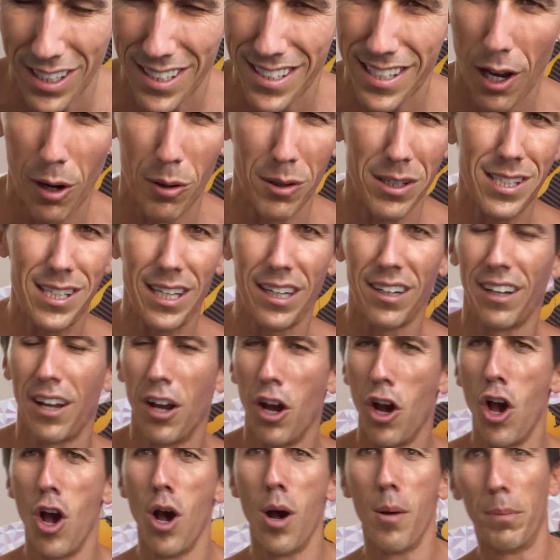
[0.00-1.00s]
because I always hear
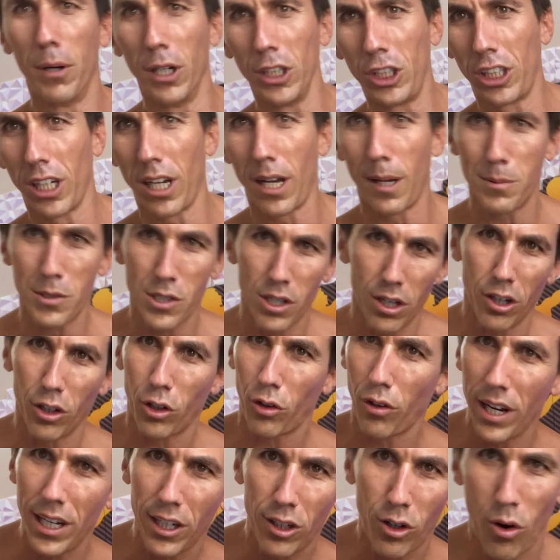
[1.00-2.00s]
push-ups are a
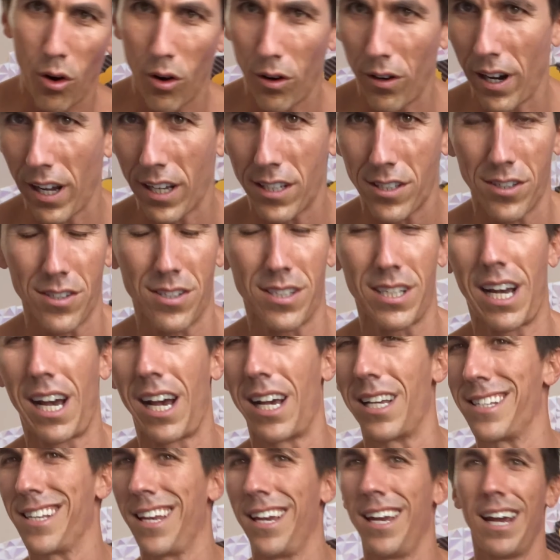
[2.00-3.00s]
great core
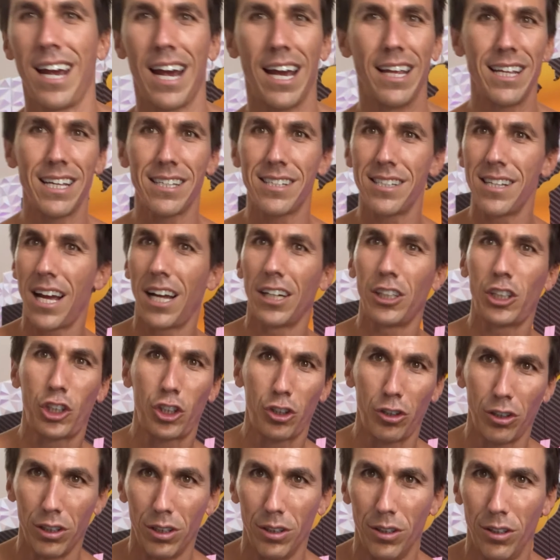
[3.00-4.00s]
exercise, and that's not
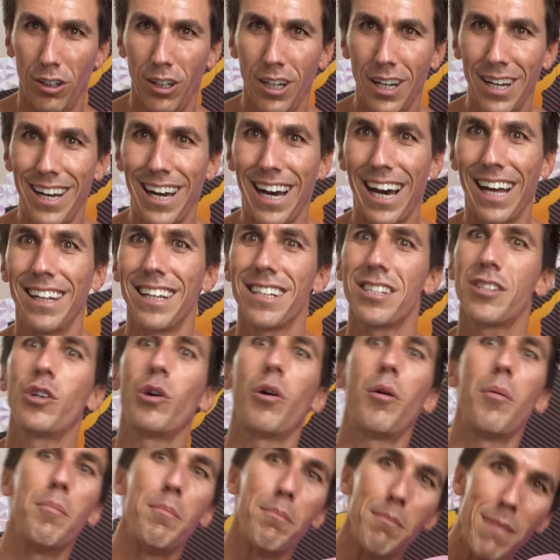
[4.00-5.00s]
true unless
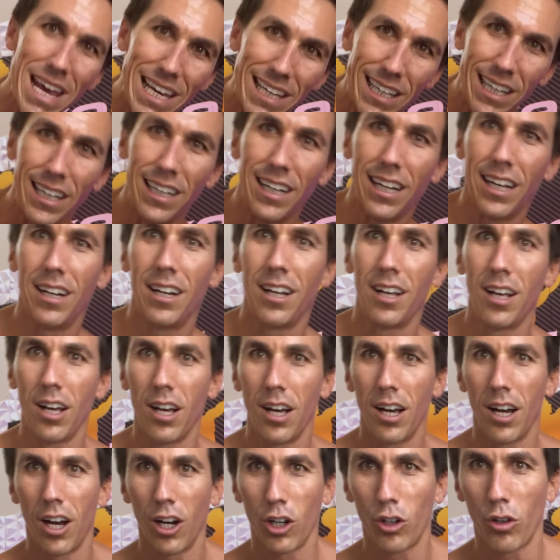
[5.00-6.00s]
you're making it
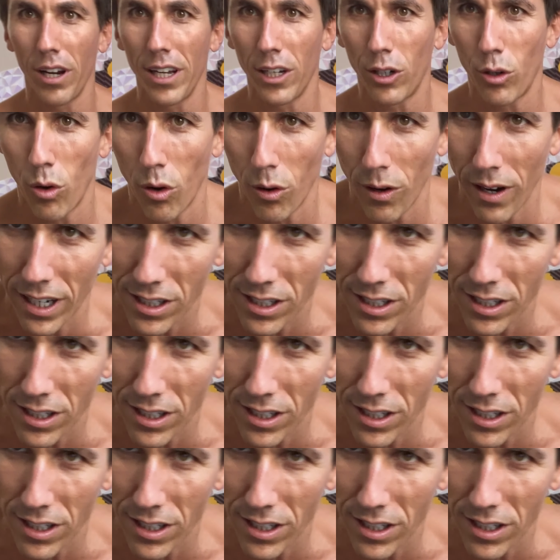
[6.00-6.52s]
a great core